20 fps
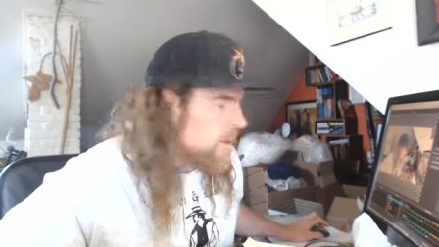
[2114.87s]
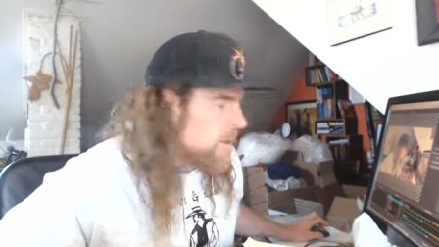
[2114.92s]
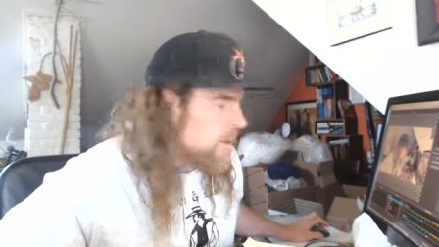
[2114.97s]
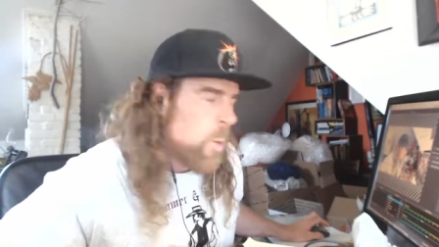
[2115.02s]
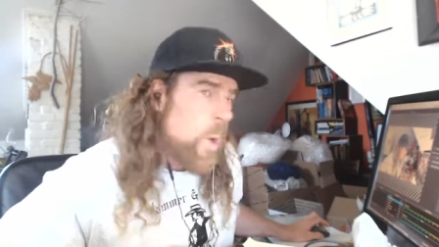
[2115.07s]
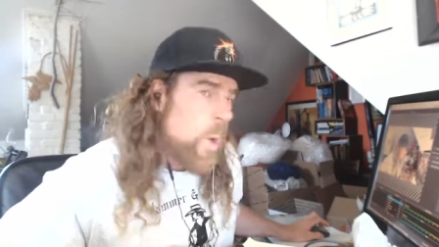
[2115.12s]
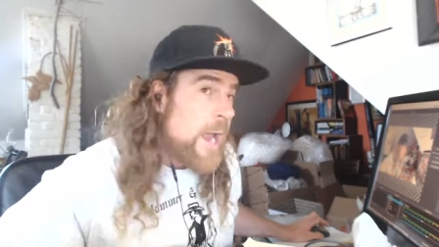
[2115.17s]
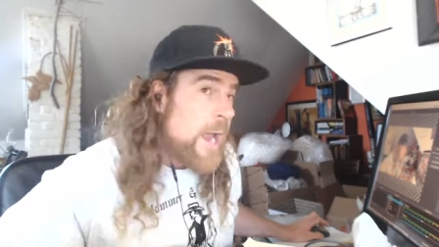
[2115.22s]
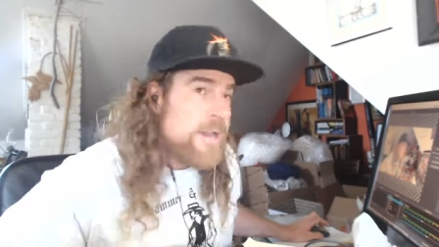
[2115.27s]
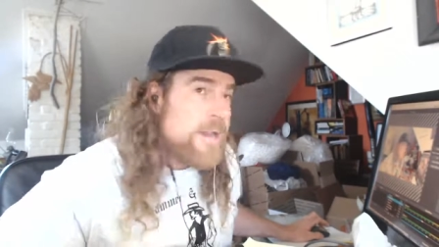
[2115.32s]

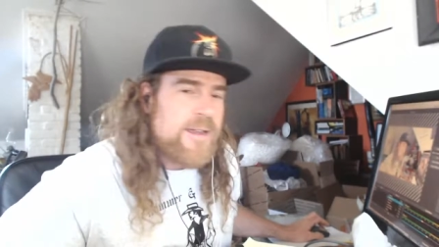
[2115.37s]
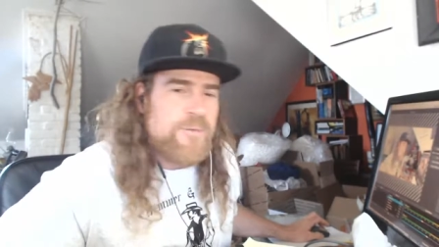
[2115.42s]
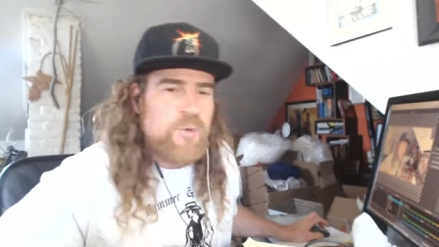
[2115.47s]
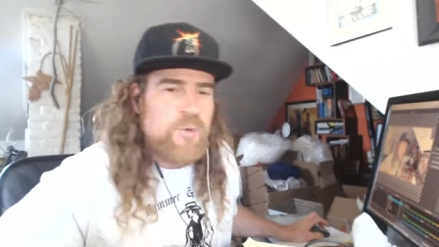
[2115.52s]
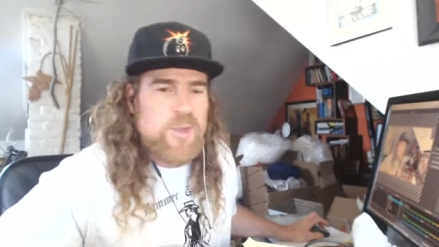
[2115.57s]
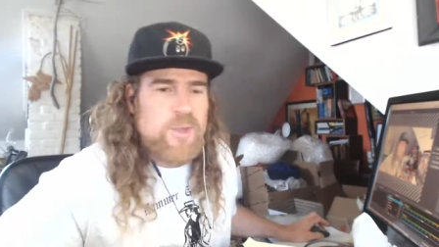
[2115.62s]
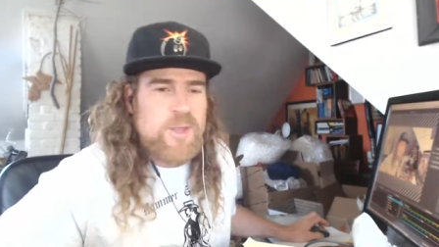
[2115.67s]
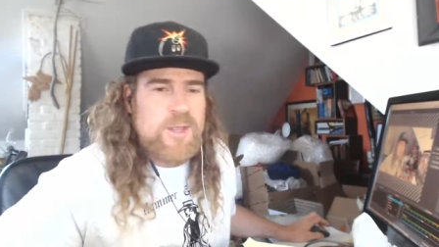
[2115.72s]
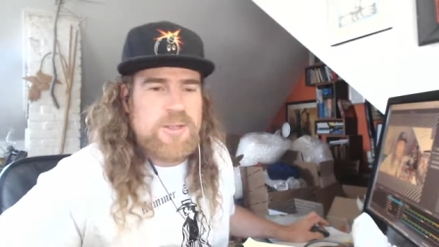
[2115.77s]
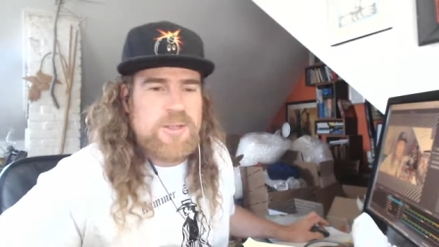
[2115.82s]
way
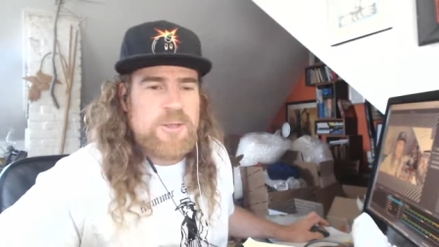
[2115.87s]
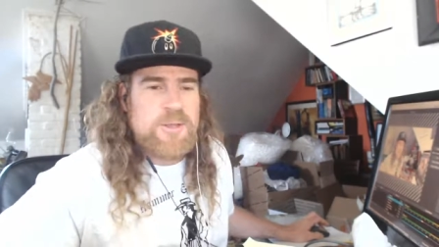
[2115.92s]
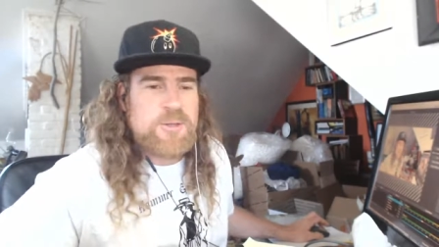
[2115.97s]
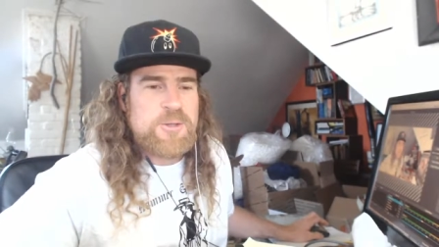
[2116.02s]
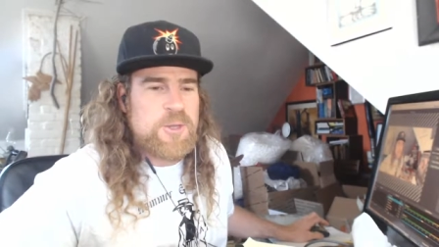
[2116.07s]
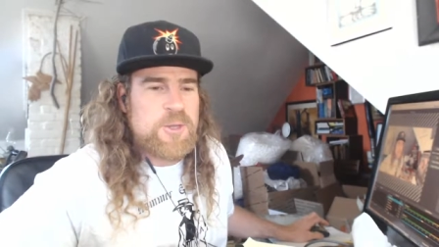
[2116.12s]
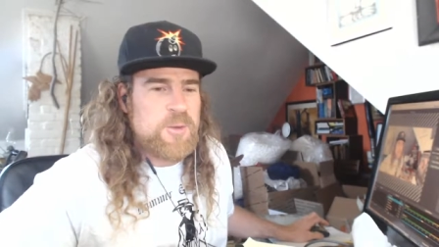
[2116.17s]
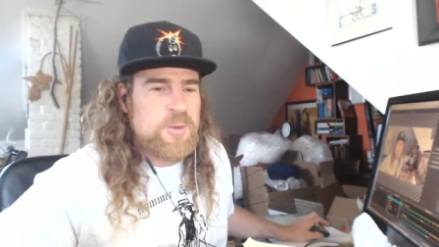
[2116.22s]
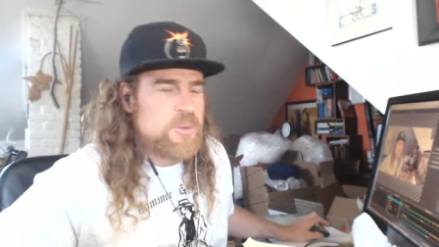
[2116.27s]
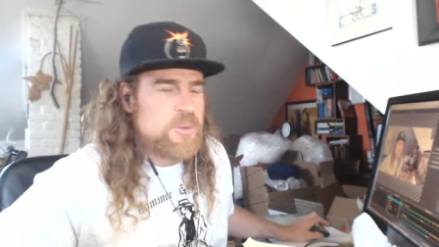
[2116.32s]
different than the
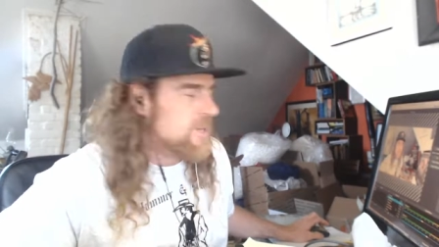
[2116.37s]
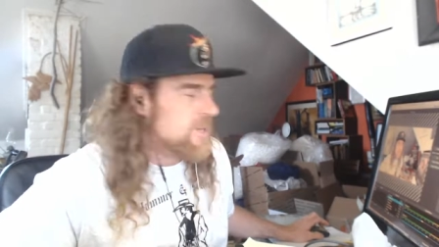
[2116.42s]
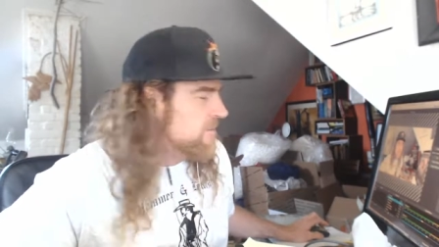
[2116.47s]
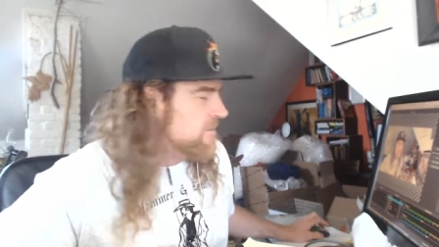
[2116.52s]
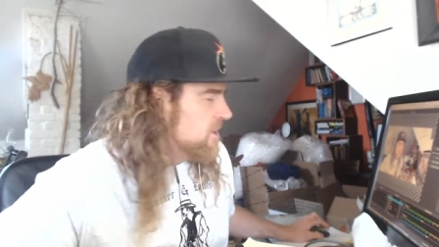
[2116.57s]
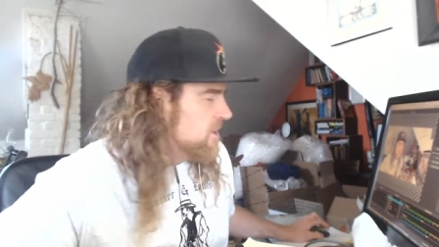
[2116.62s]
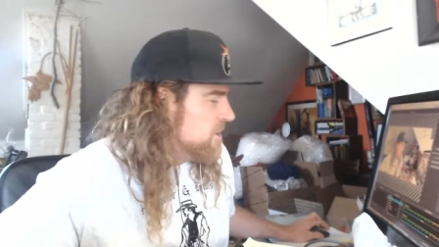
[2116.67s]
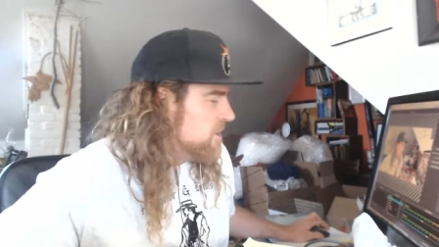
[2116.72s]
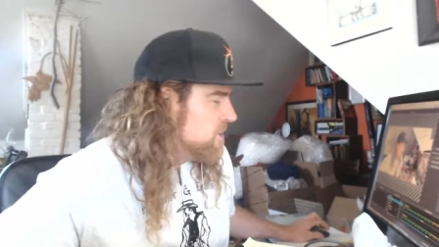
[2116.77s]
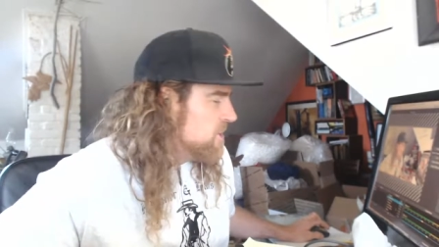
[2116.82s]
YouTube
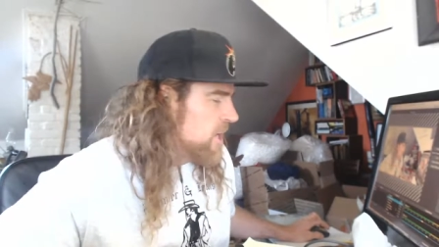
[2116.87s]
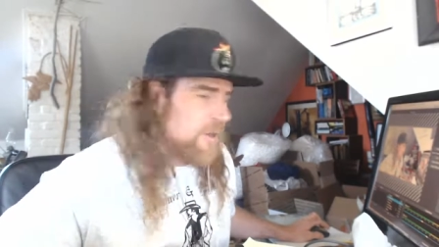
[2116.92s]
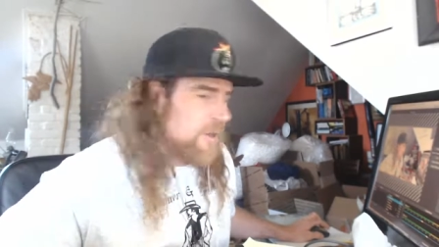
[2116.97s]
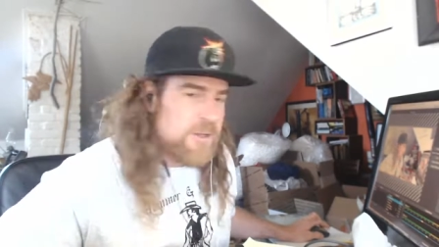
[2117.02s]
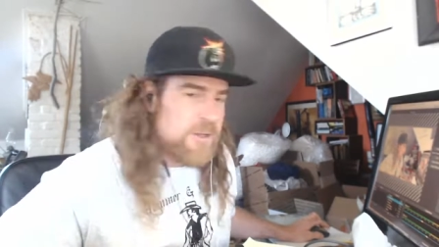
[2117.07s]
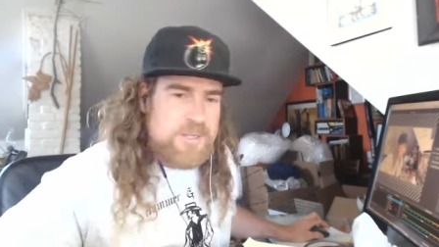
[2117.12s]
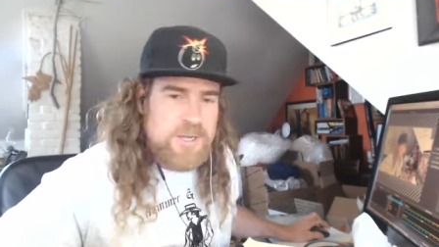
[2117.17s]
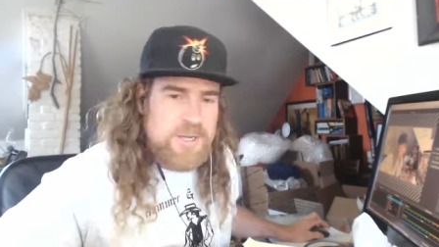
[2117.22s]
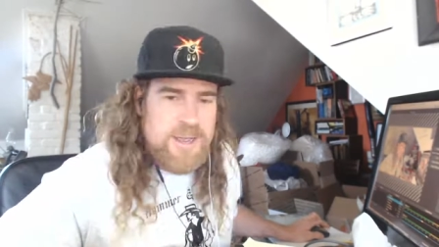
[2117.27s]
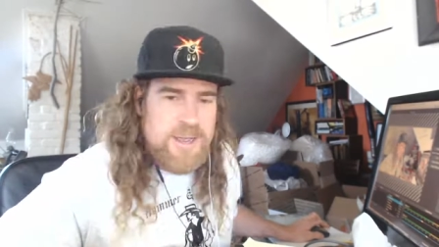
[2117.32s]
seven-day
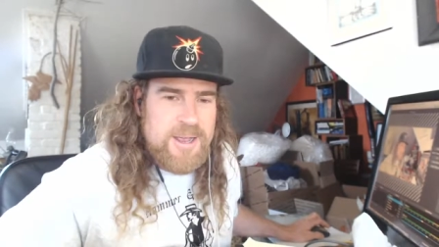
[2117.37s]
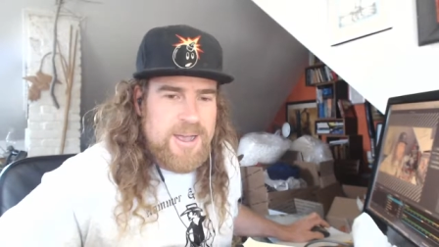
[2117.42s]
challenge.